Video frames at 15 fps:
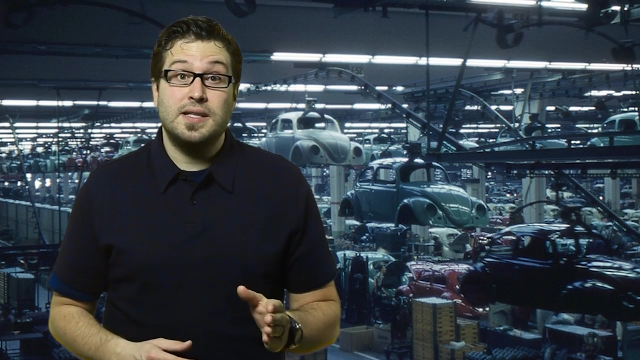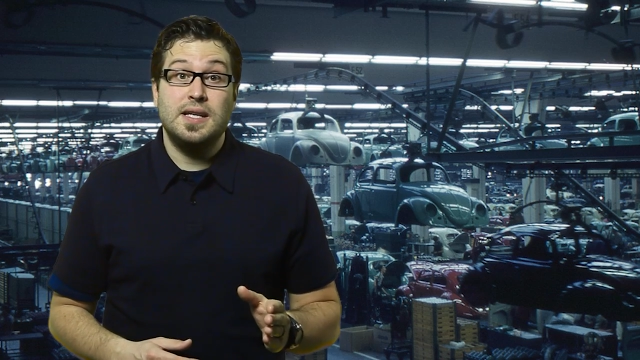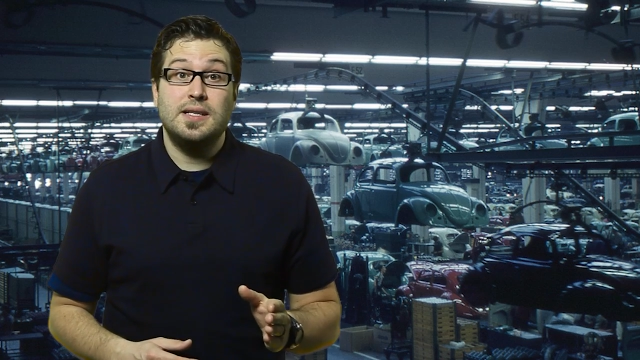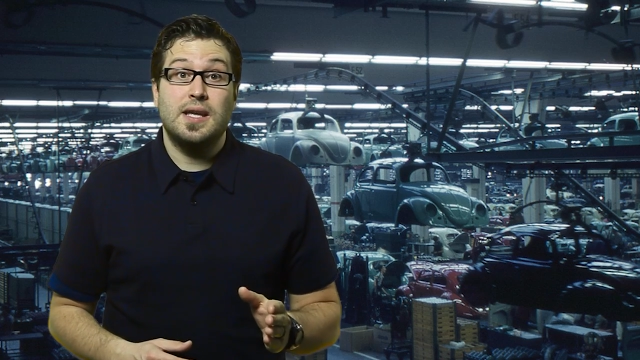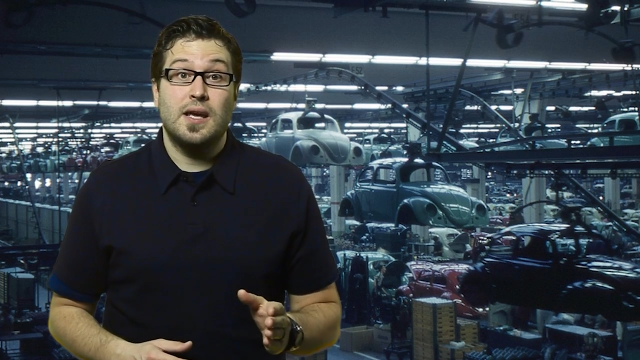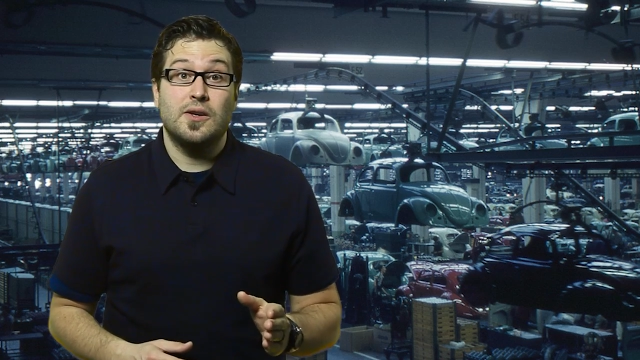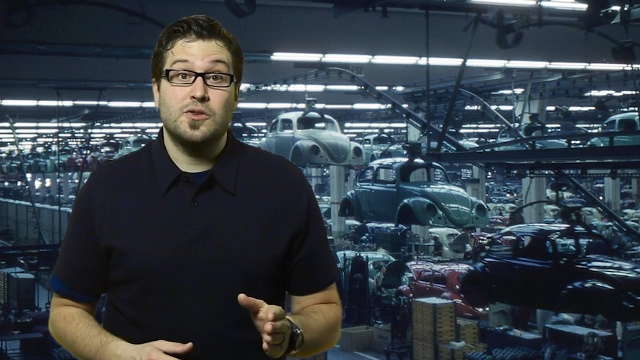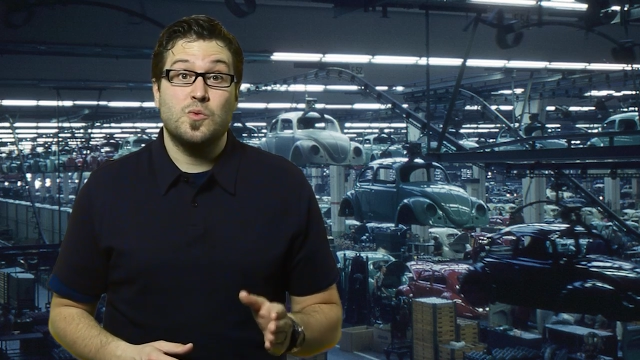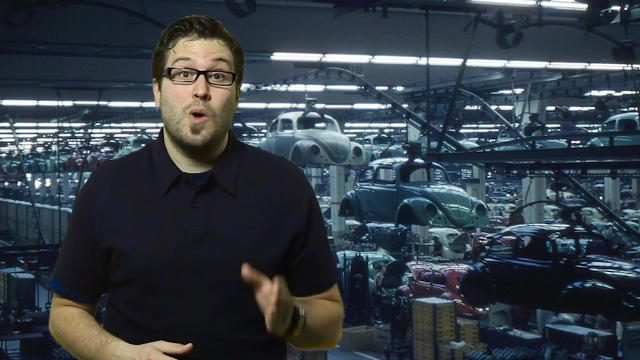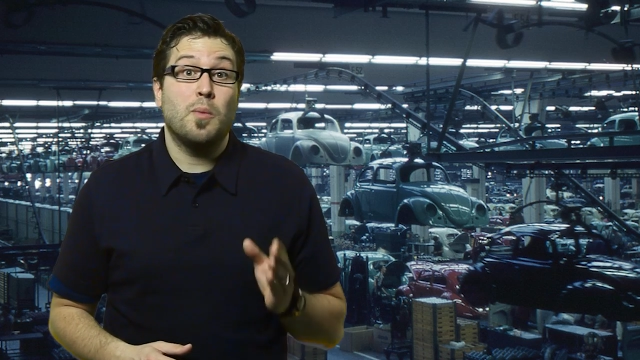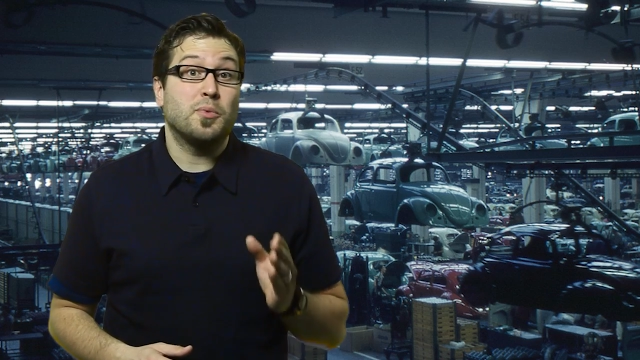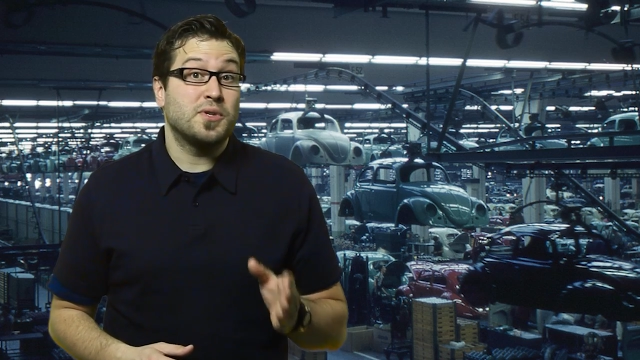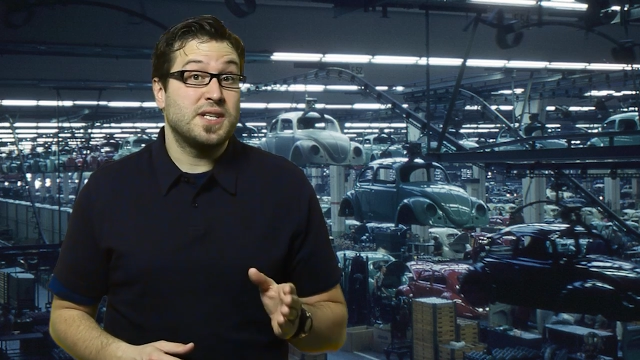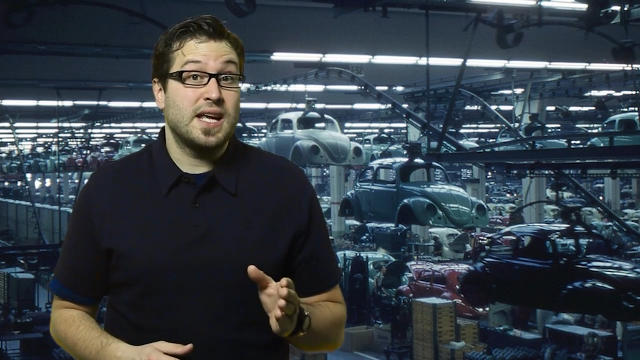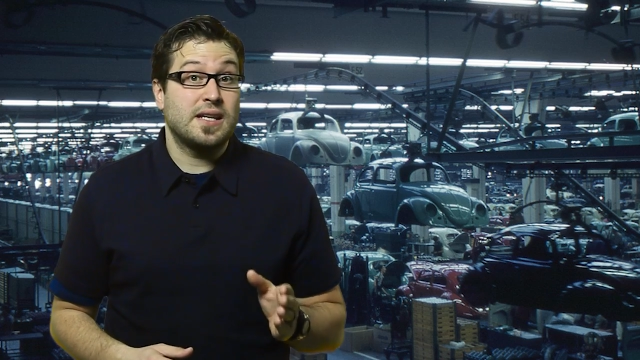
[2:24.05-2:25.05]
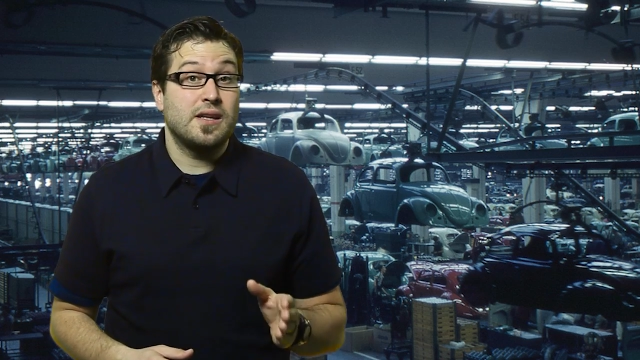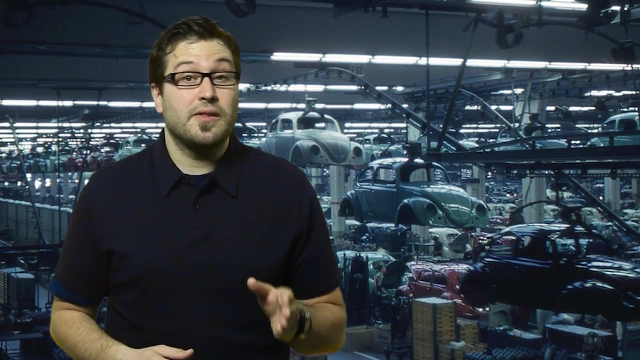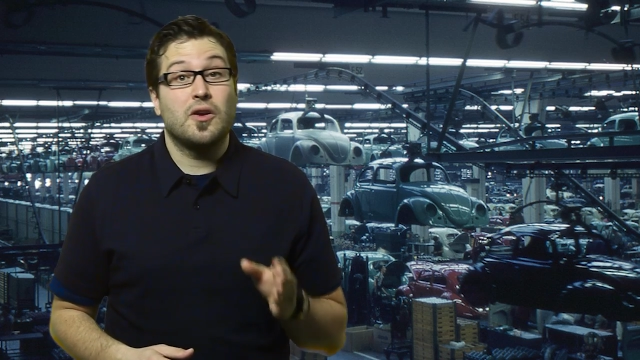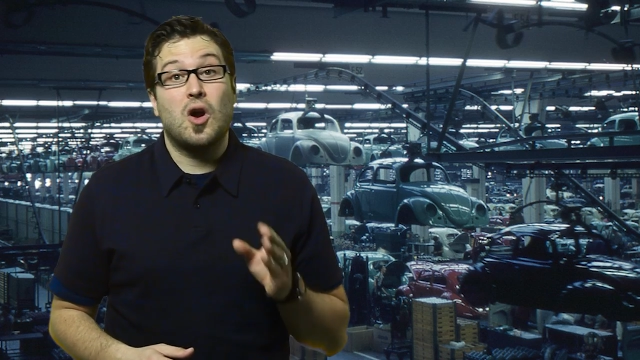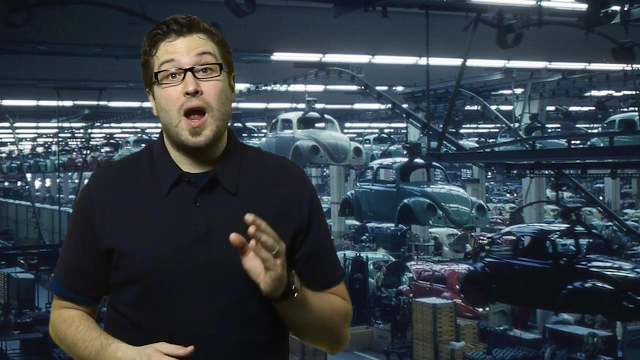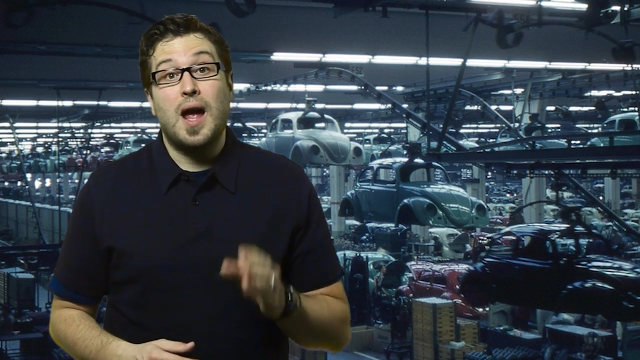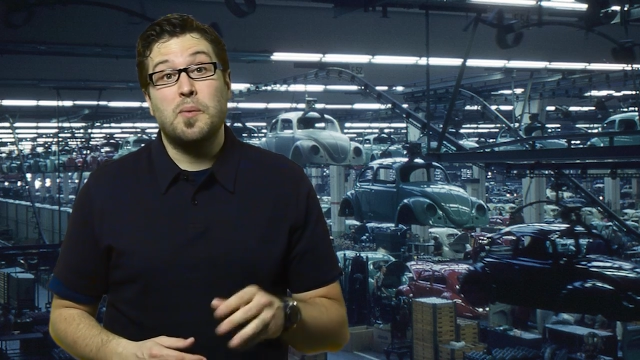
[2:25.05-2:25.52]
details while protecting
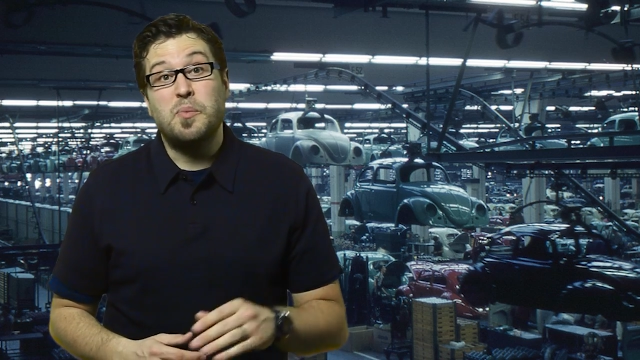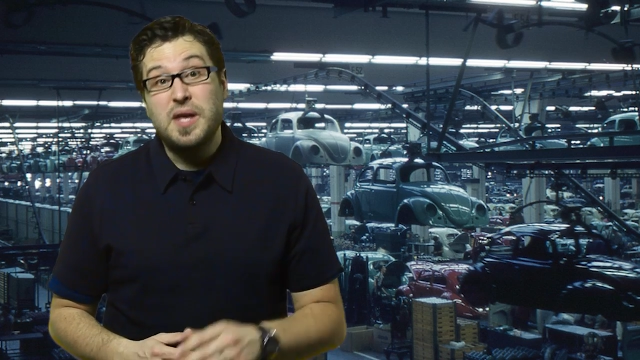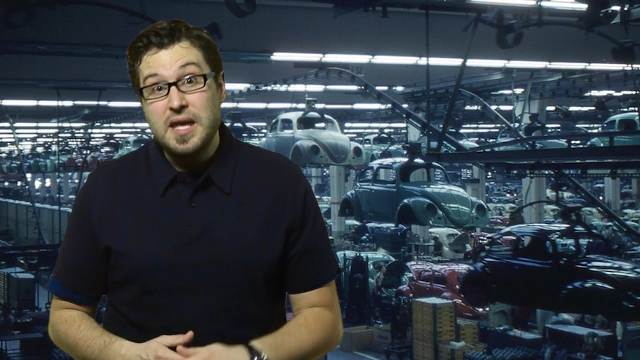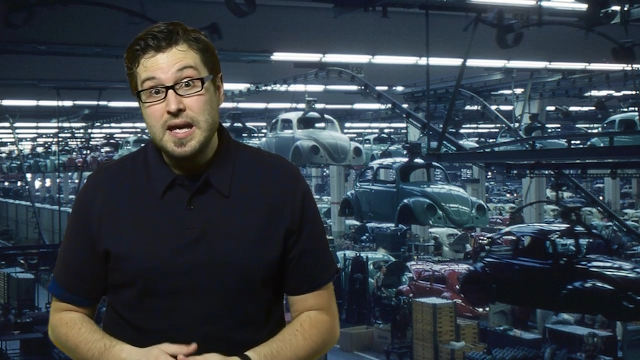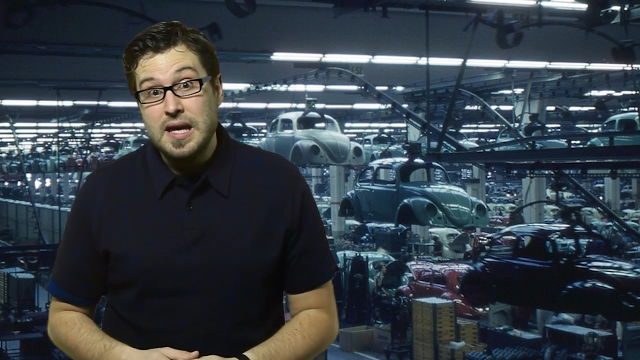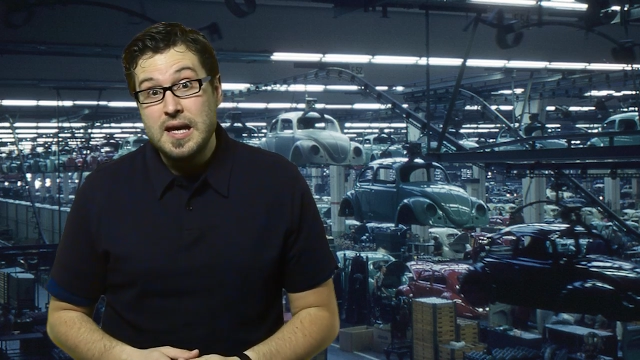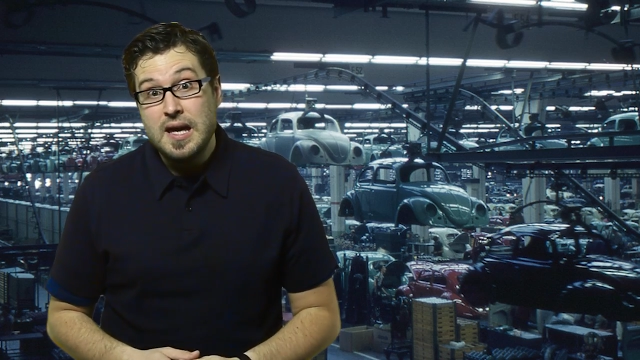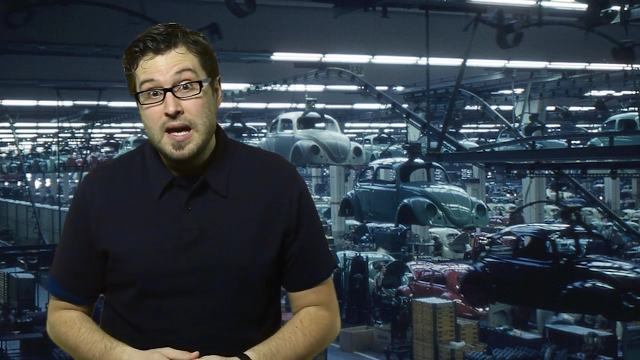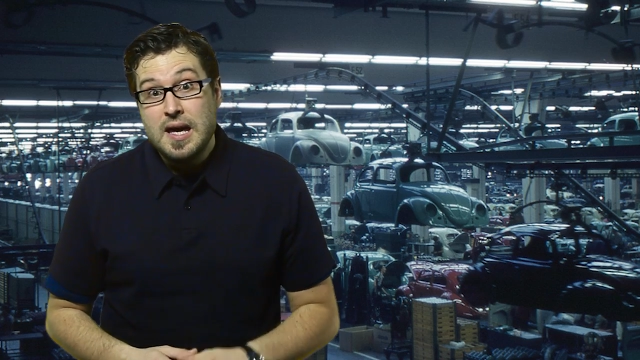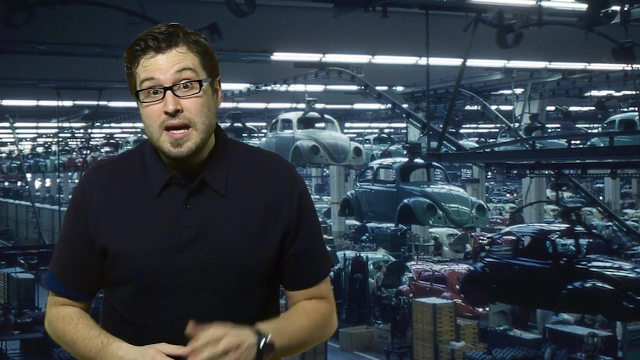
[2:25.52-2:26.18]
their IP